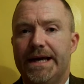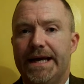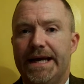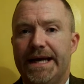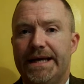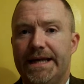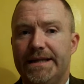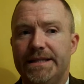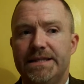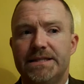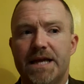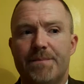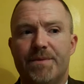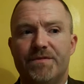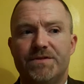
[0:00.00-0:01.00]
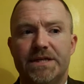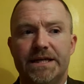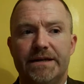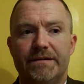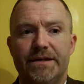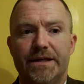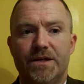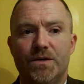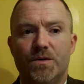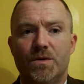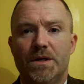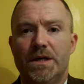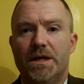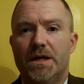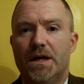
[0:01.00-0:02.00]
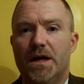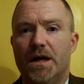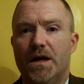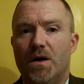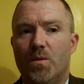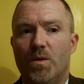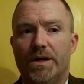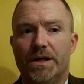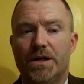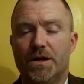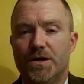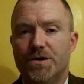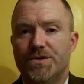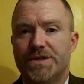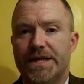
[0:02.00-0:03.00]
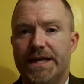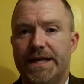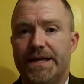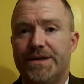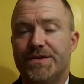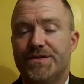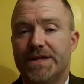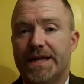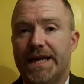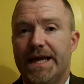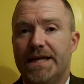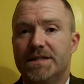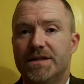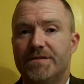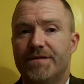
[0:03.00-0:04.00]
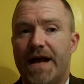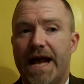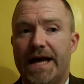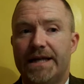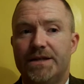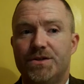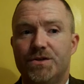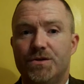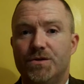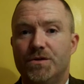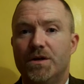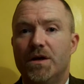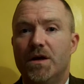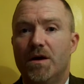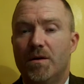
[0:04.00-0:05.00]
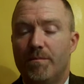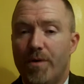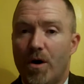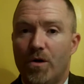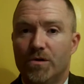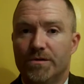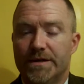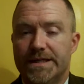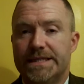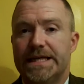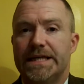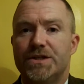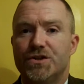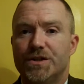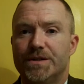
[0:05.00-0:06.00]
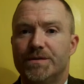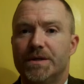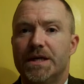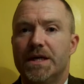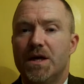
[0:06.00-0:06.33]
And in this type of scenario, what occurs is a case of attitude polarization,